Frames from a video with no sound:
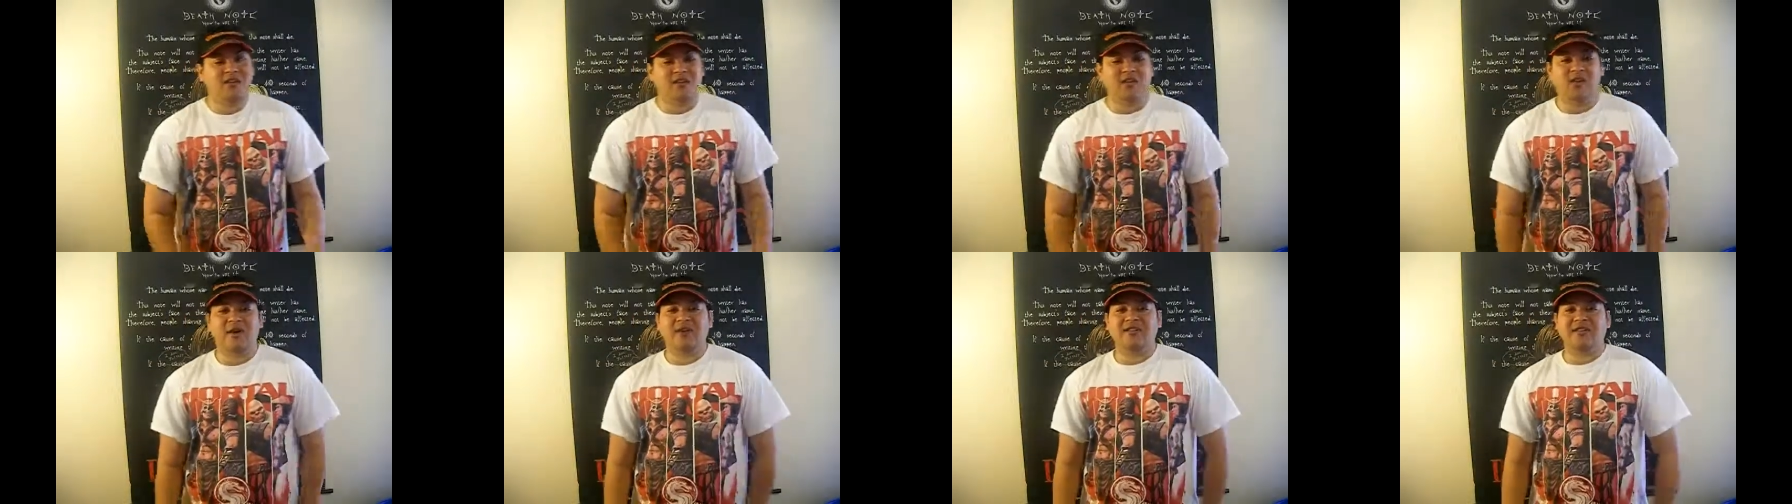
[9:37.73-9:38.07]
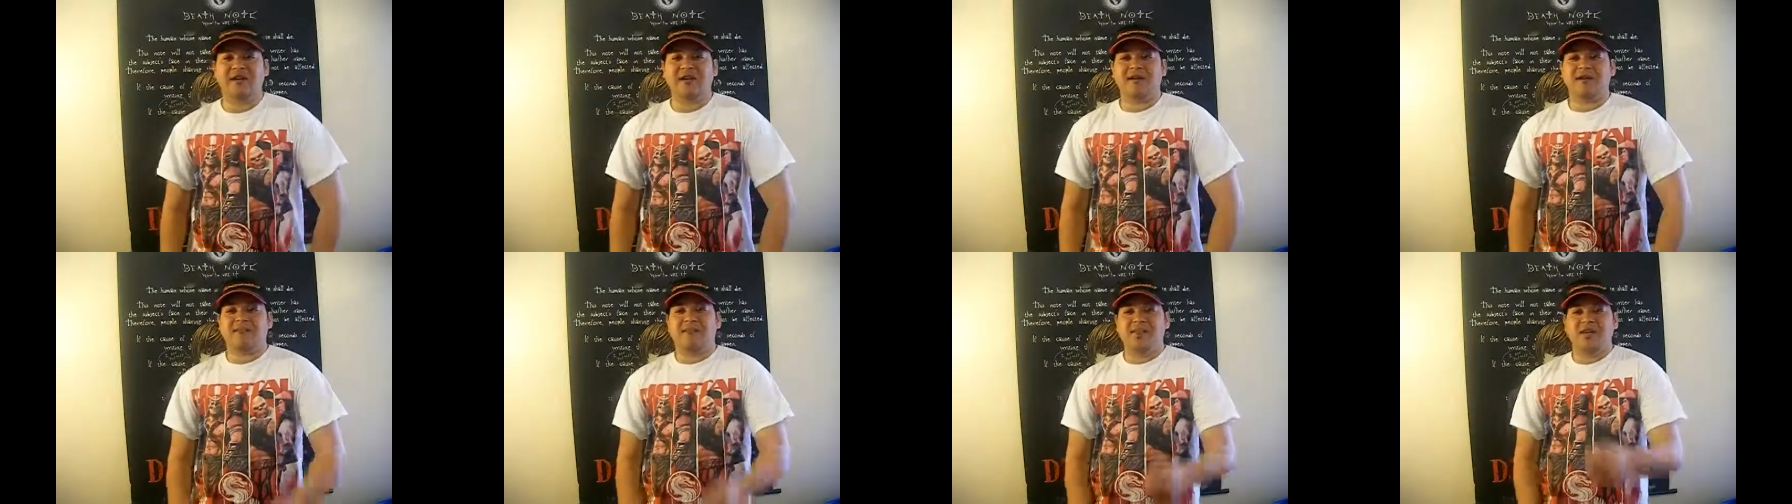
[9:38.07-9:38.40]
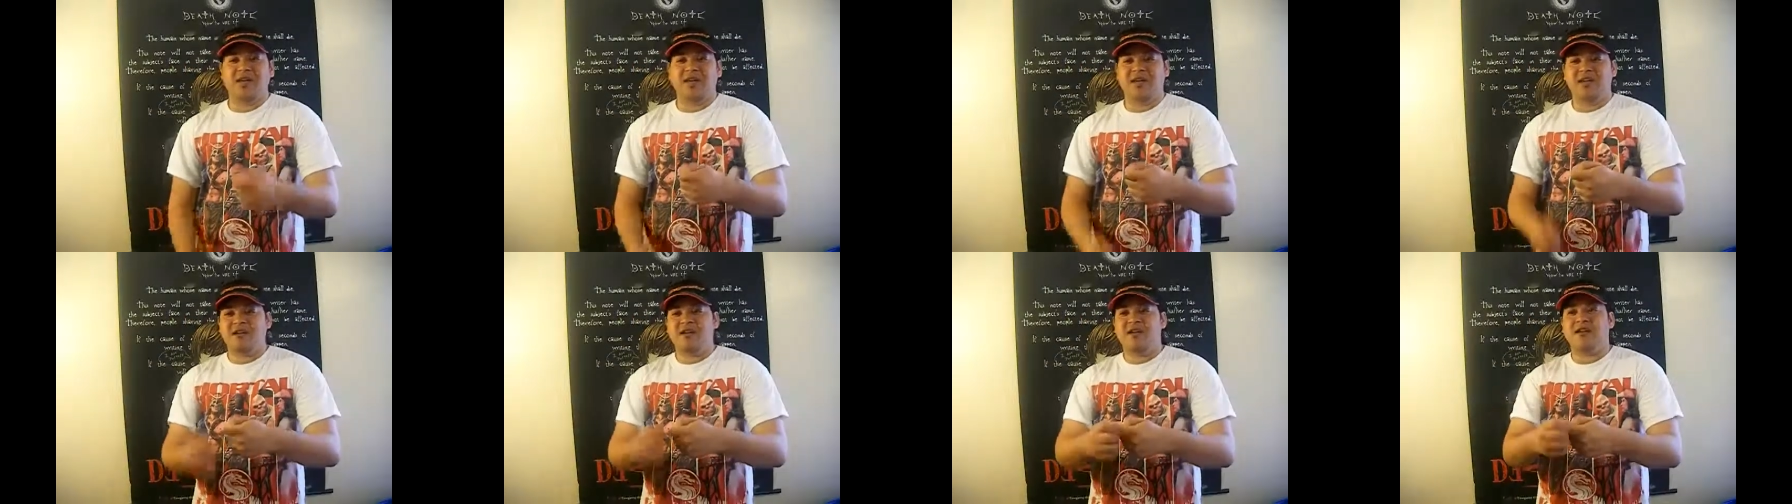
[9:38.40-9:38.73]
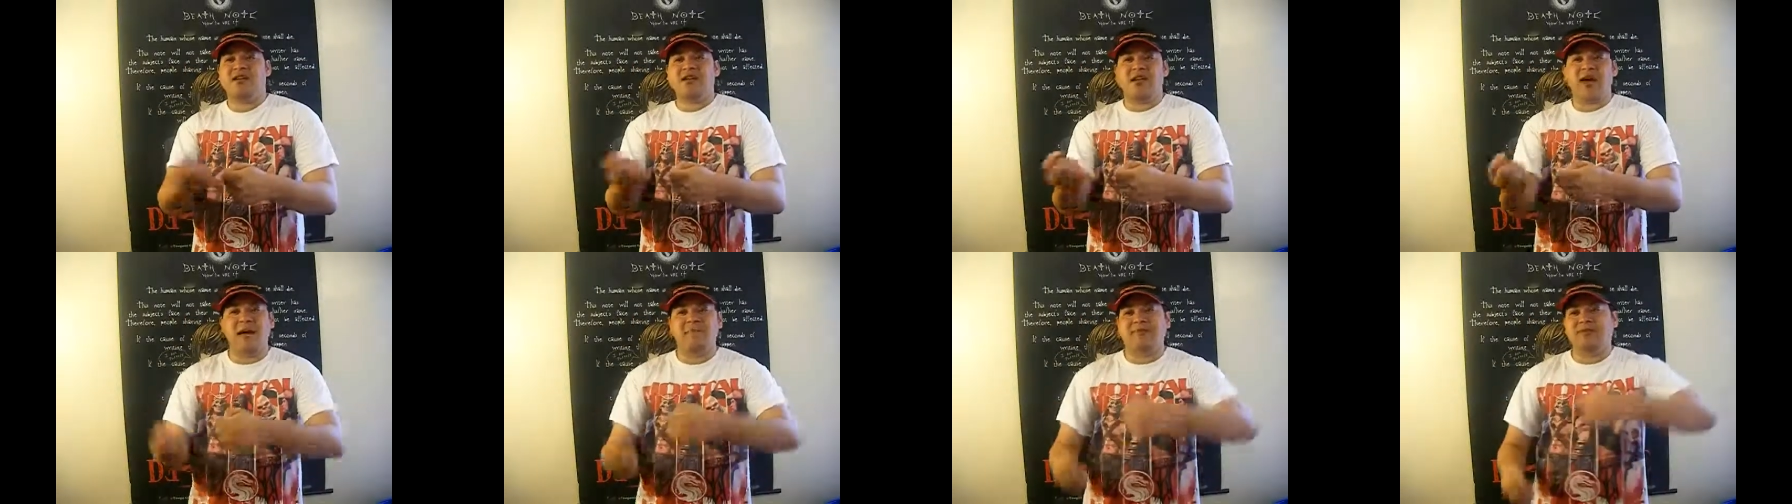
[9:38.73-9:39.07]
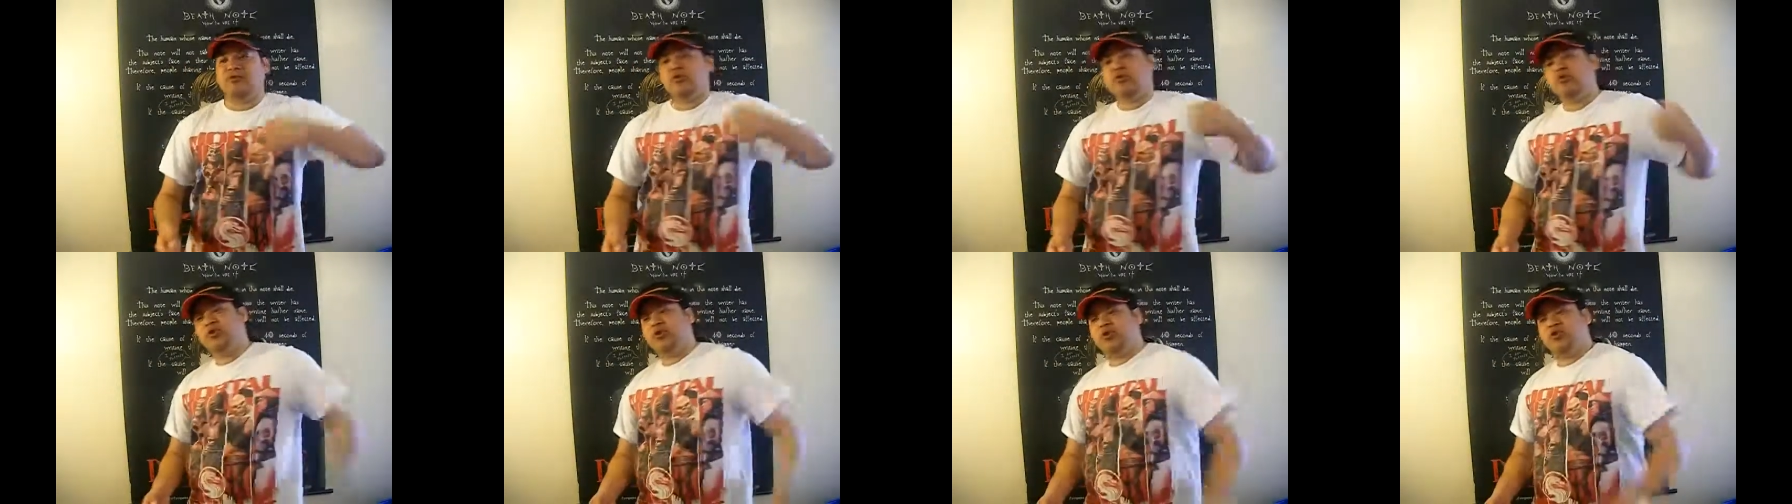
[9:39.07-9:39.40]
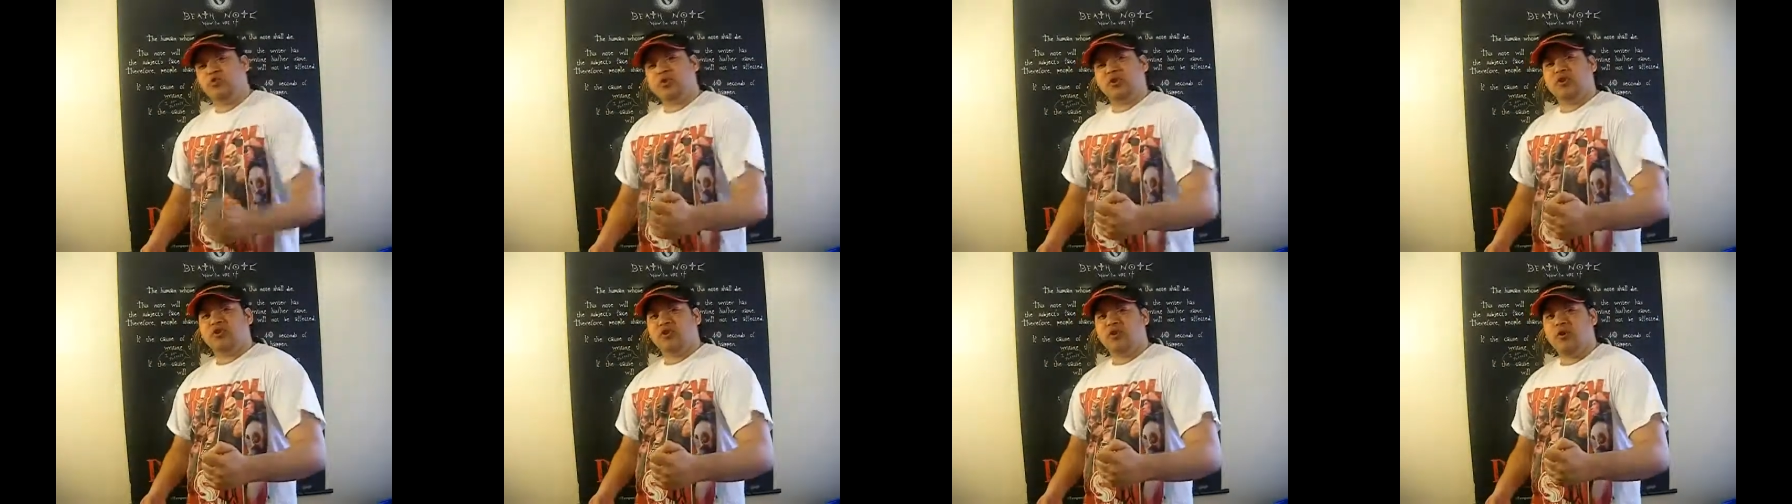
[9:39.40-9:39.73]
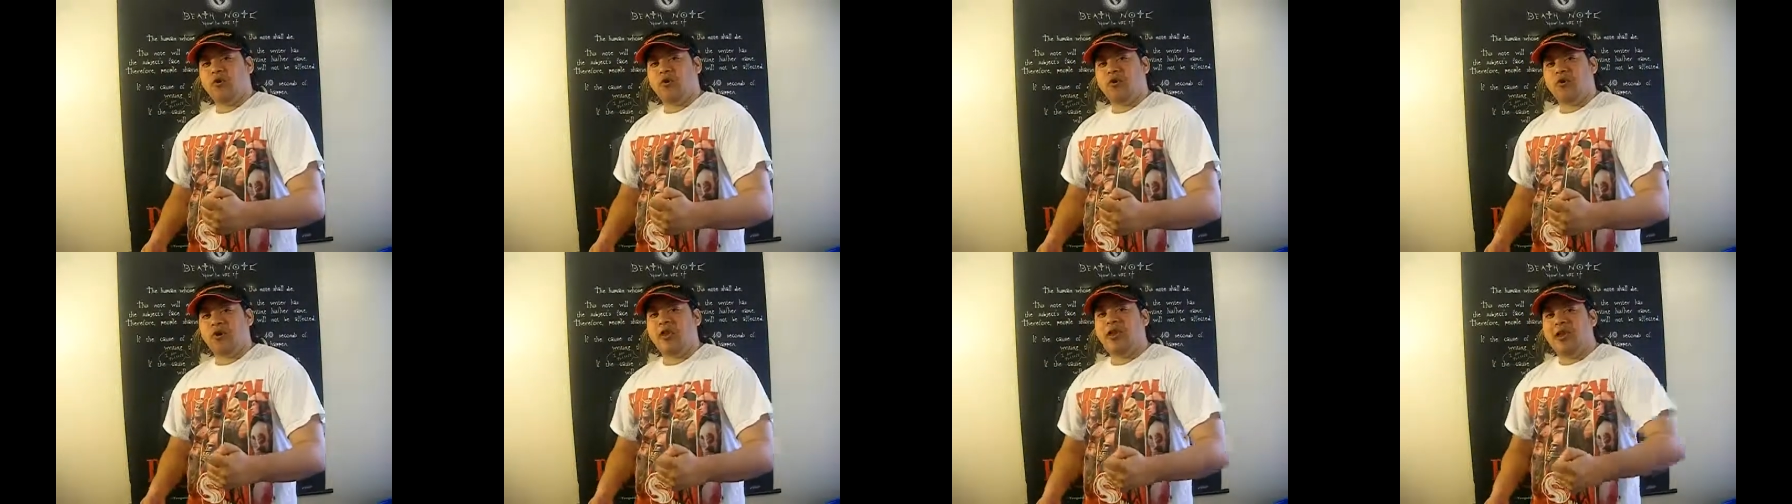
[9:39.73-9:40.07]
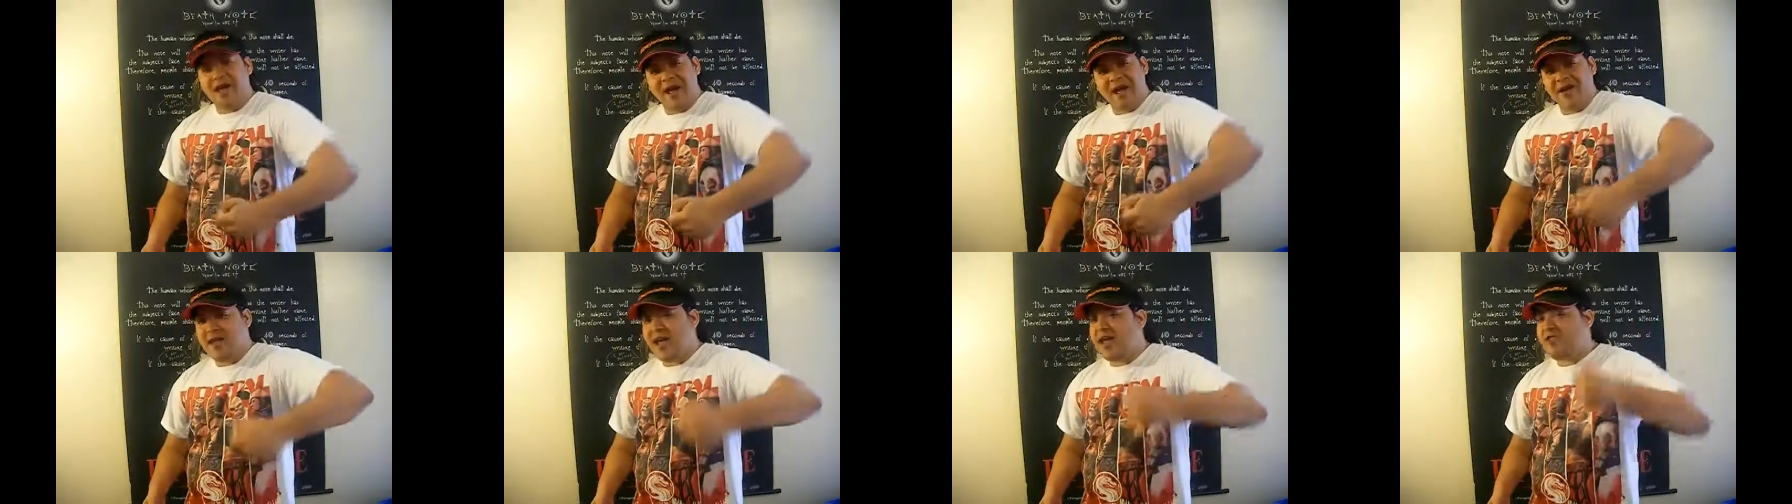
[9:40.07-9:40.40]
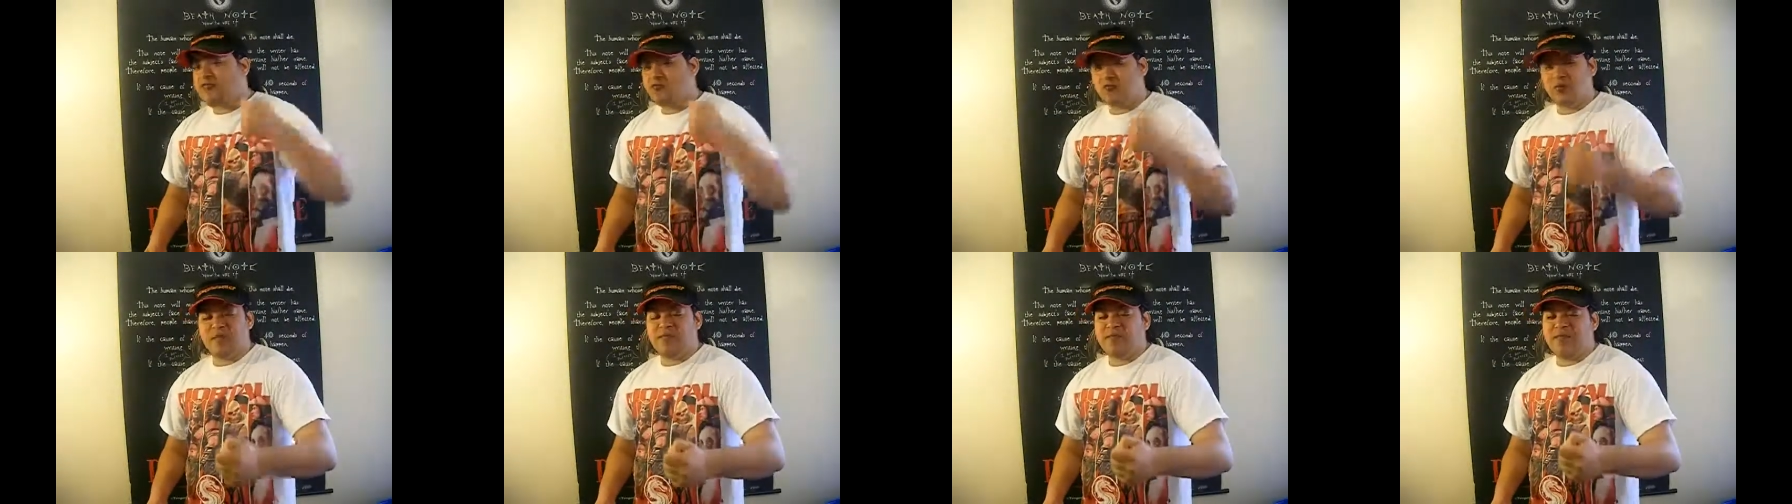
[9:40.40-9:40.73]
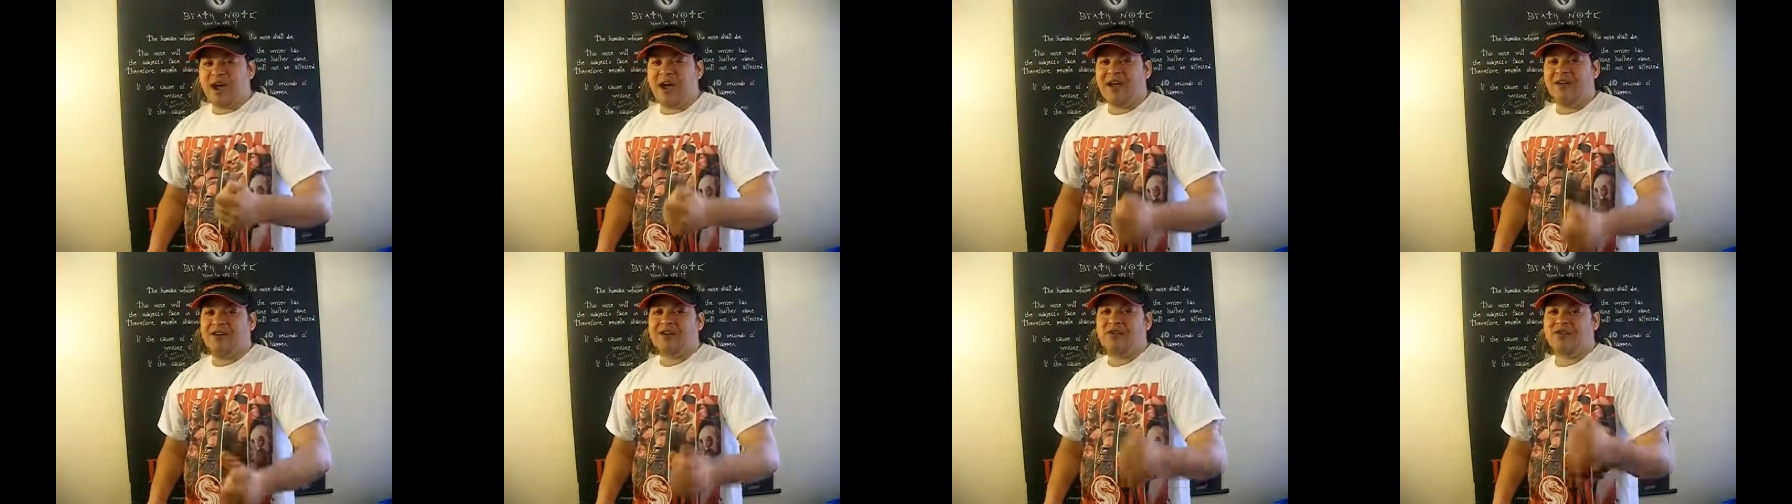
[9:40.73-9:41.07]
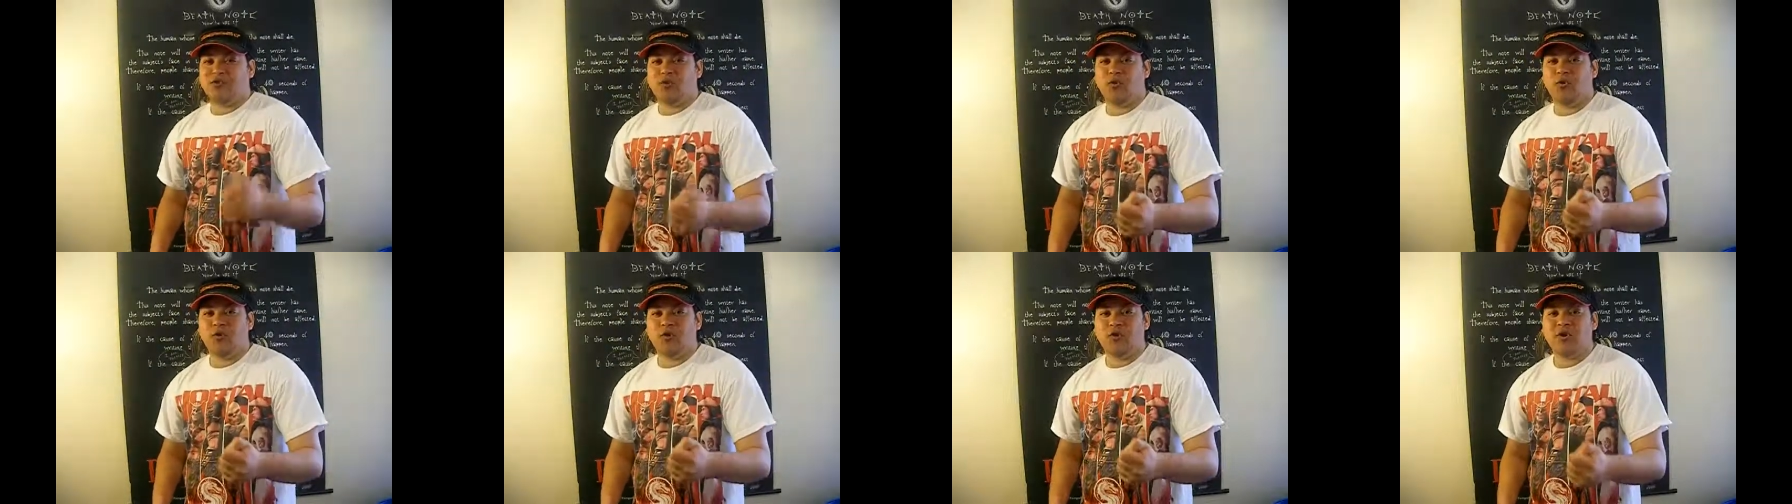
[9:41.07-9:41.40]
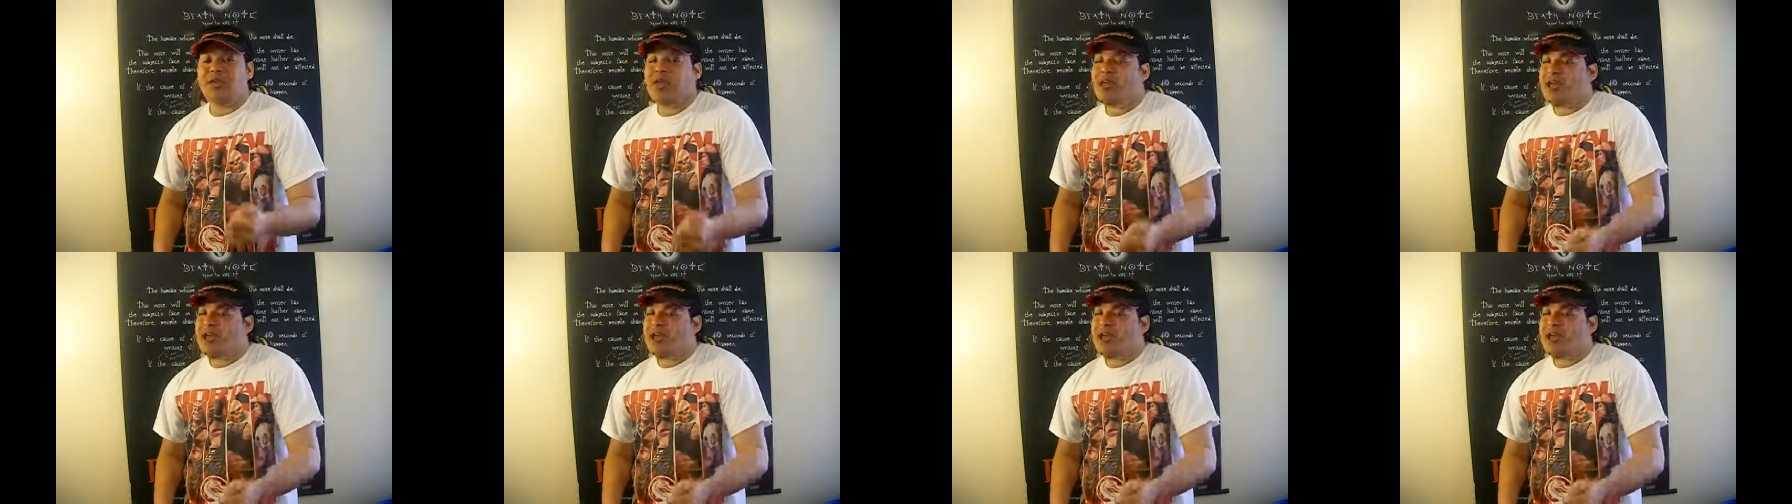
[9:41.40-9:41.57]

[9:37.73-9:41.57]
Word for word: So it's like a pen, you uncaps it, turns into a sword, and that's Riptide, his sword.